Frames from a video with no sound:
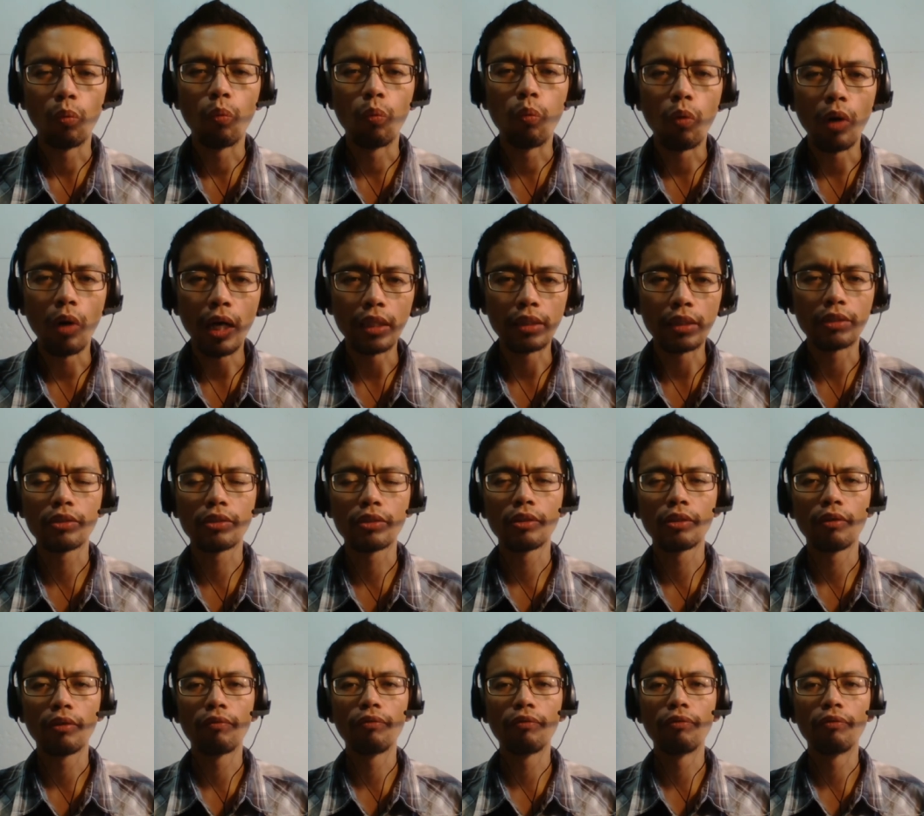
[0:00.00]
wants
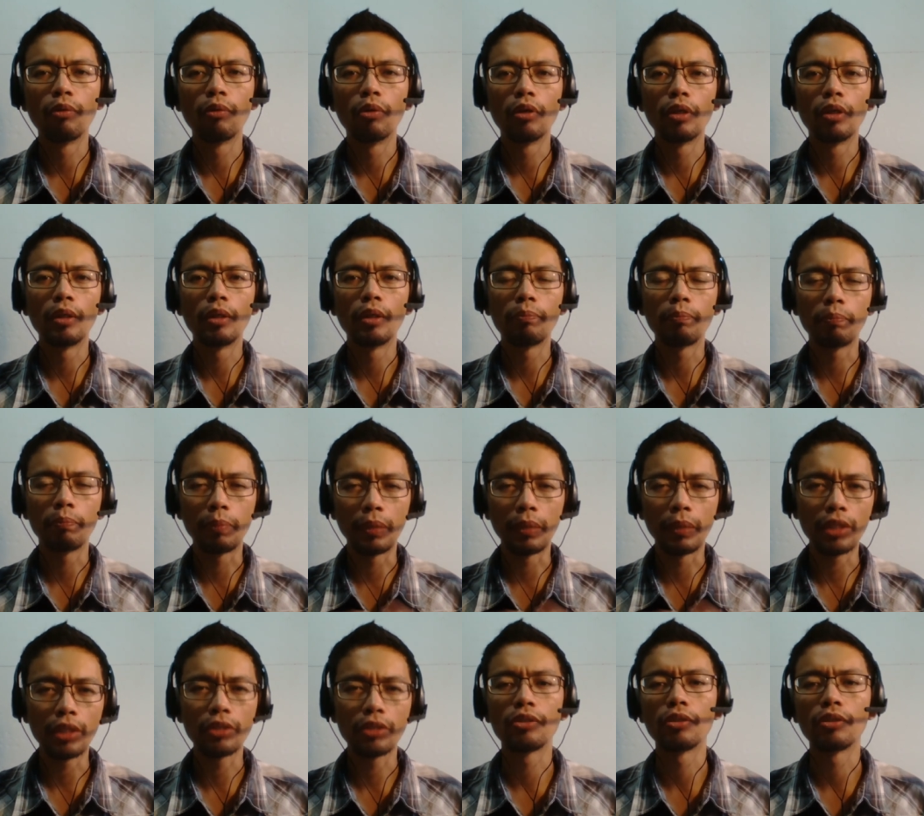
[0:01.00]
for
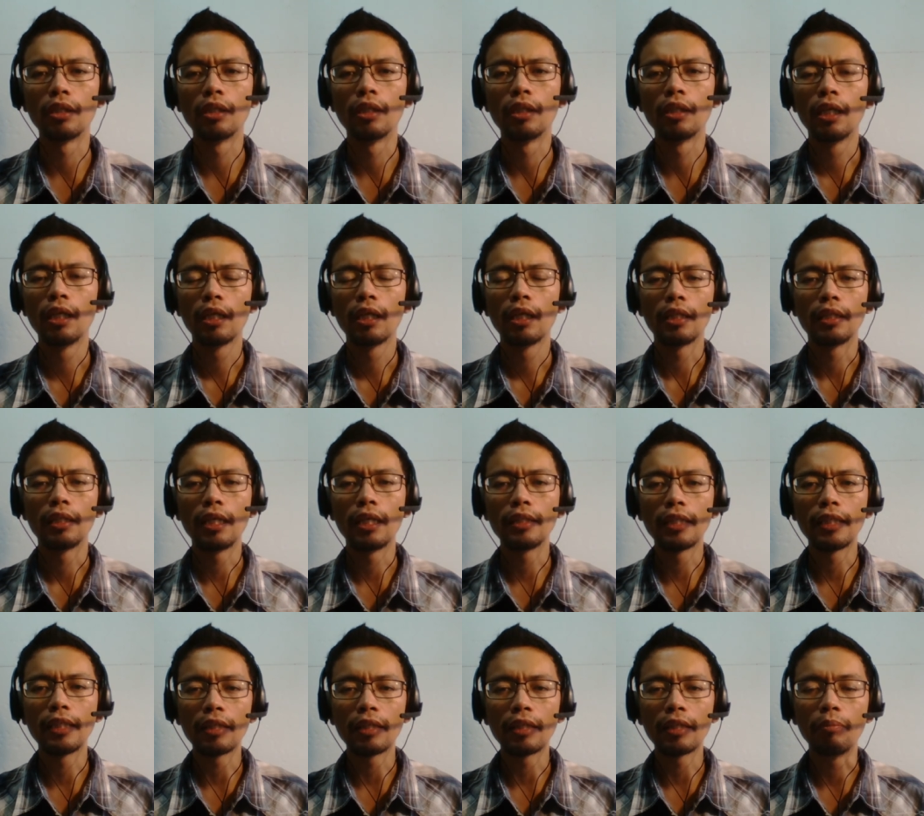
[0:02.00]
pleasure, then
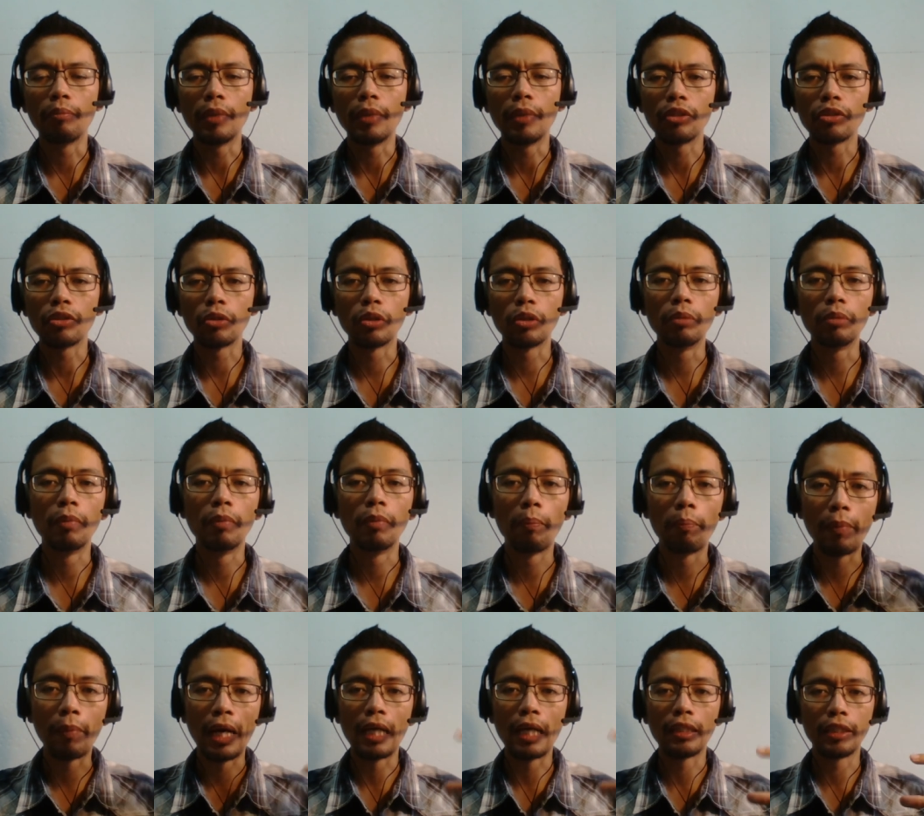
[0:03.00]
that means your
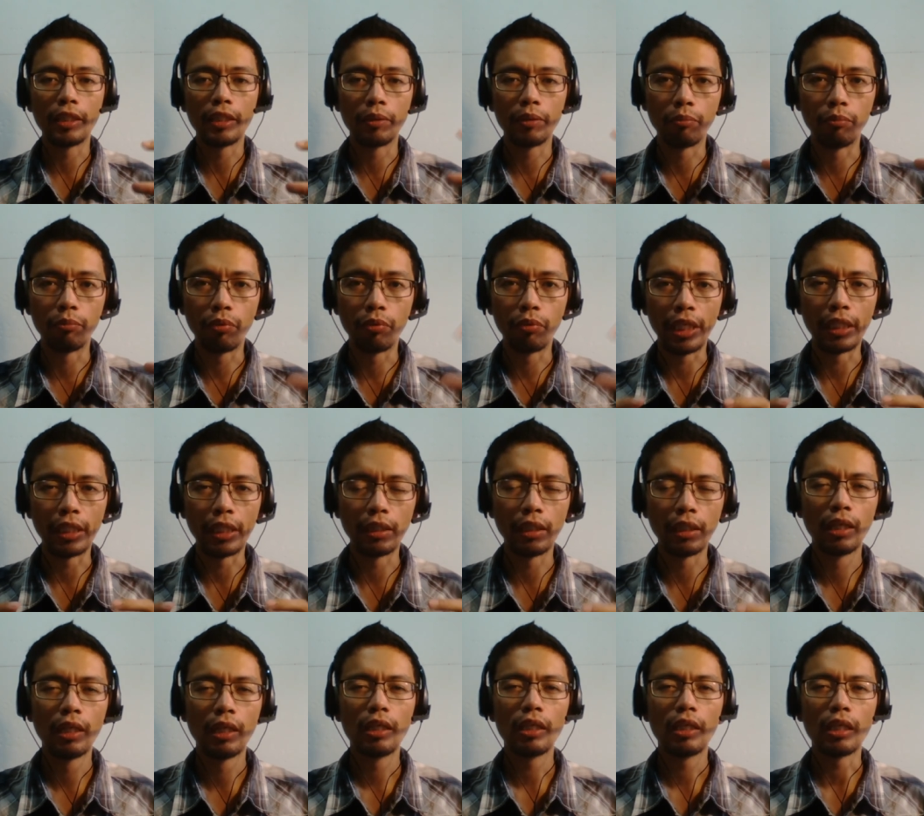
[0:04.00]
mammalian brain
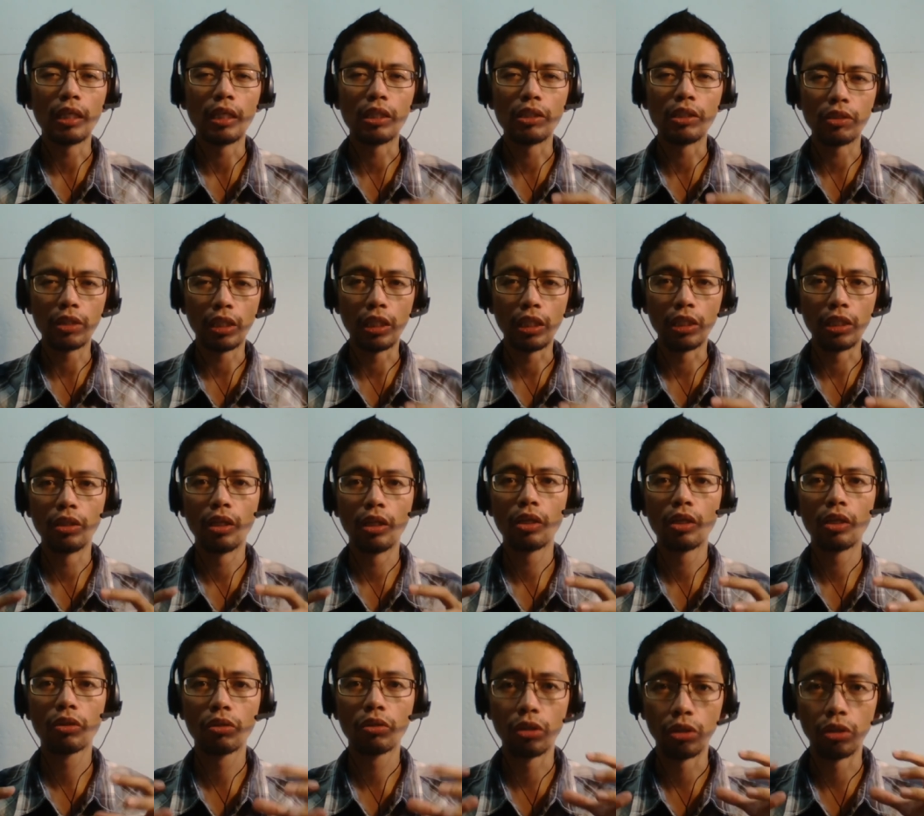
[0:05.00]
is in
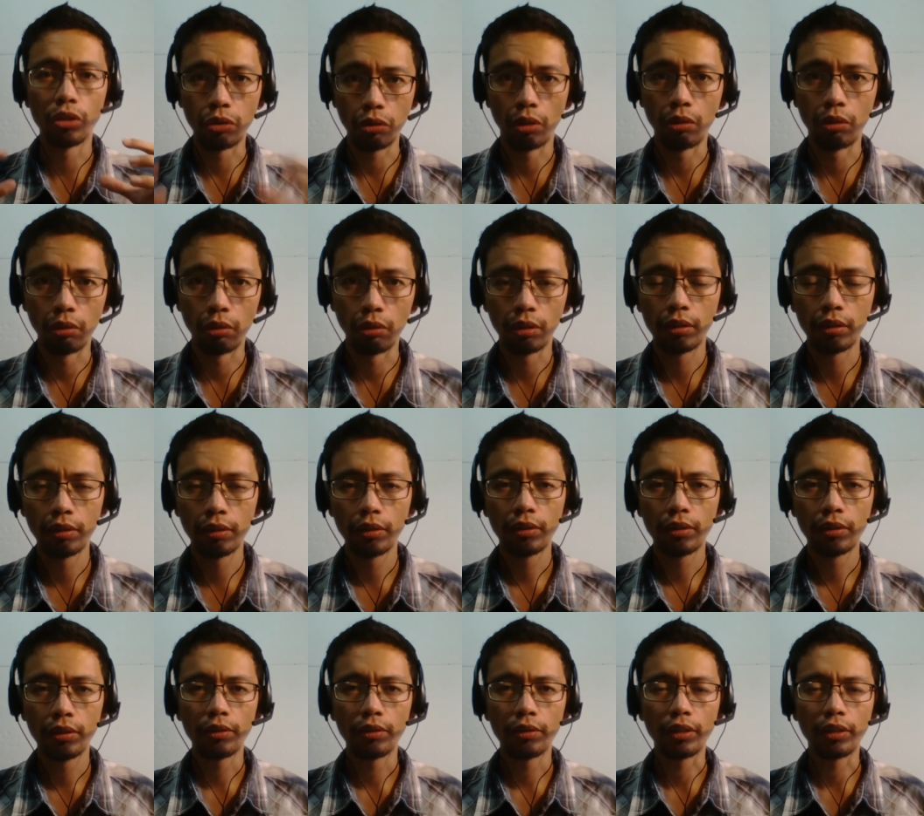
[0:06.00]
control.
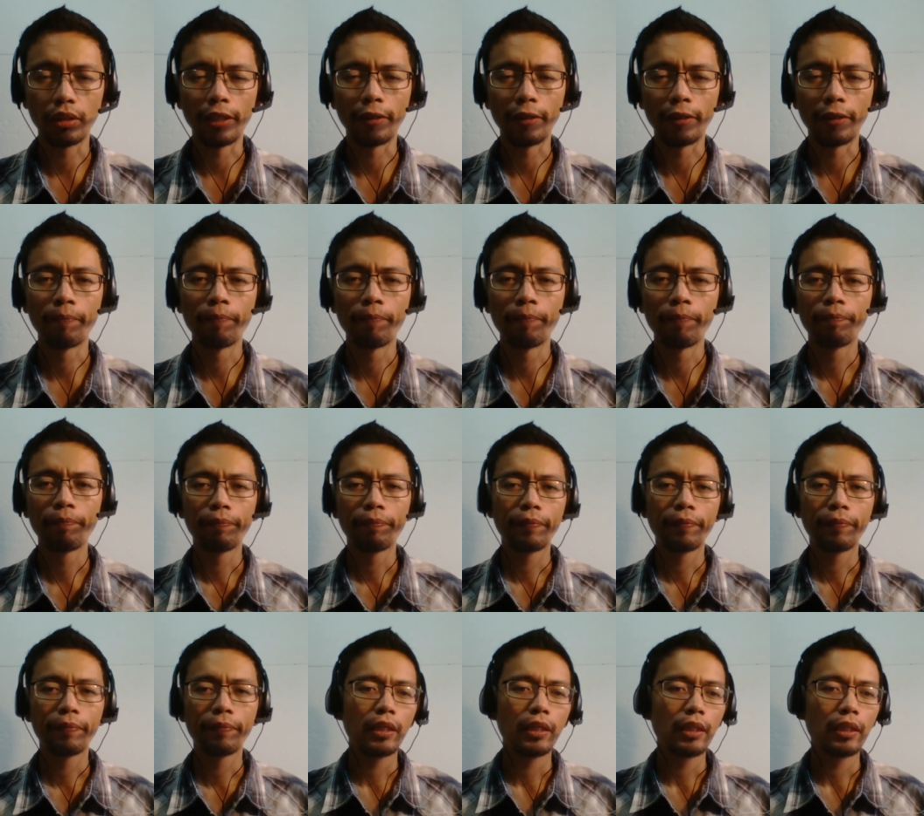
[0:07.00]
Okay.
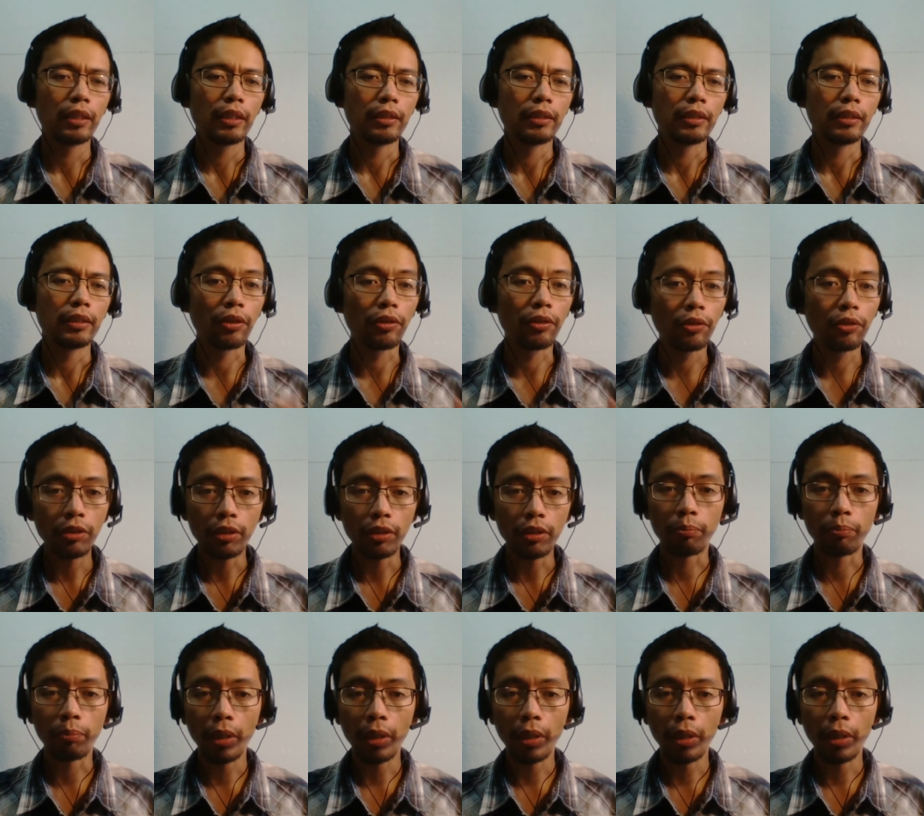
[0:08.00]
The
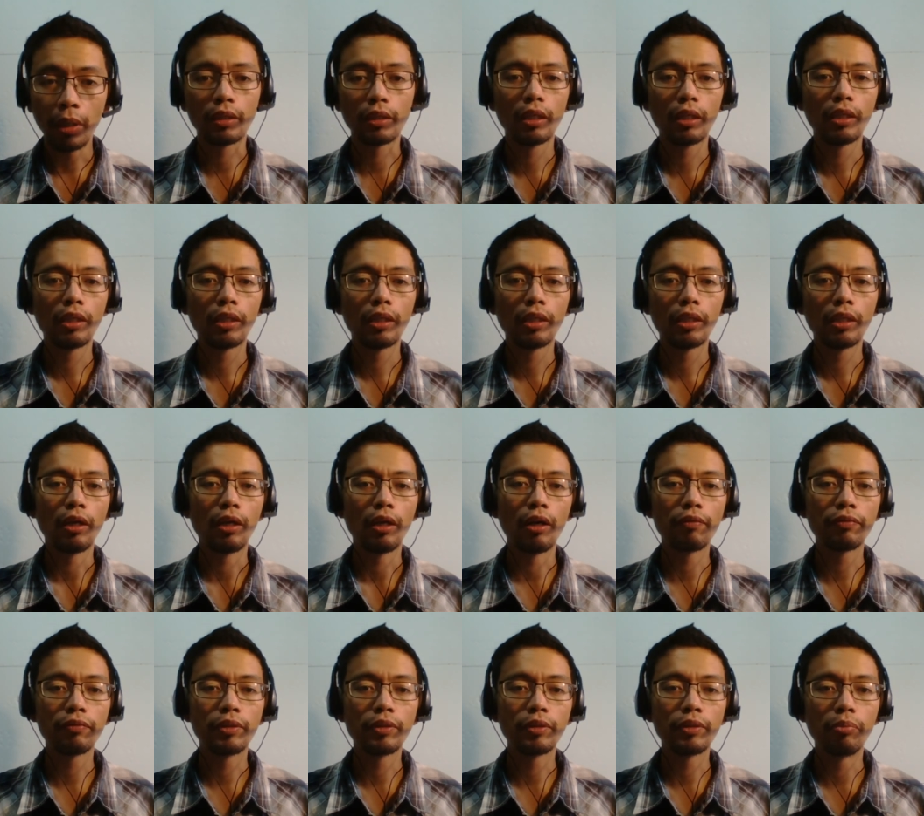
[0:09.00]
third part
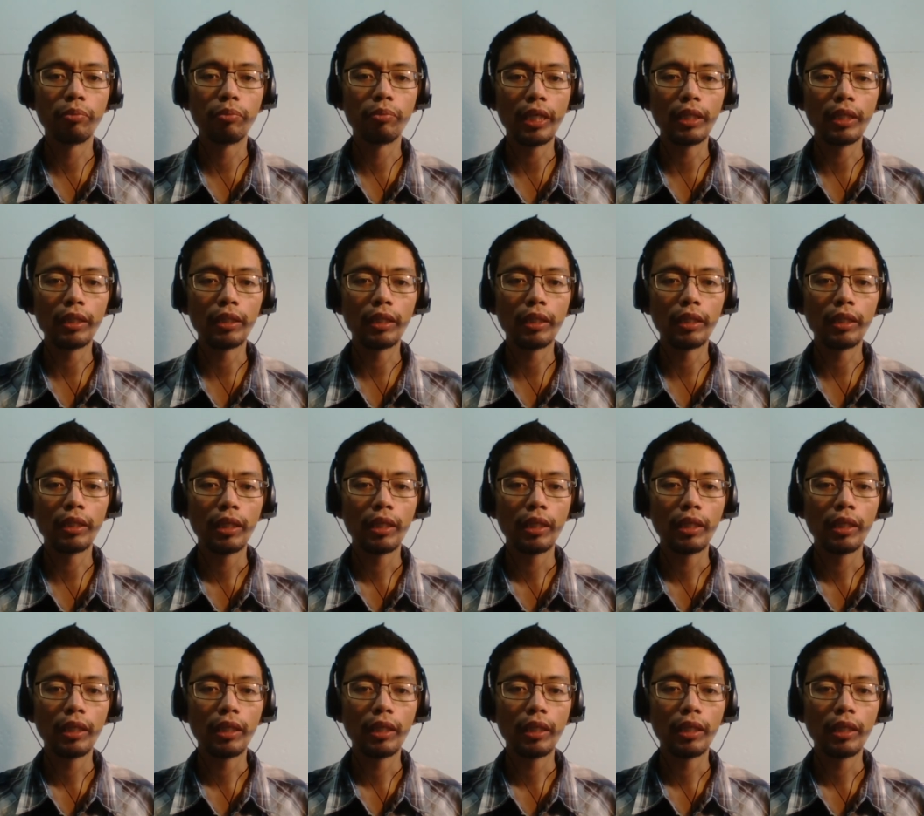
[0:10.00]
of the brain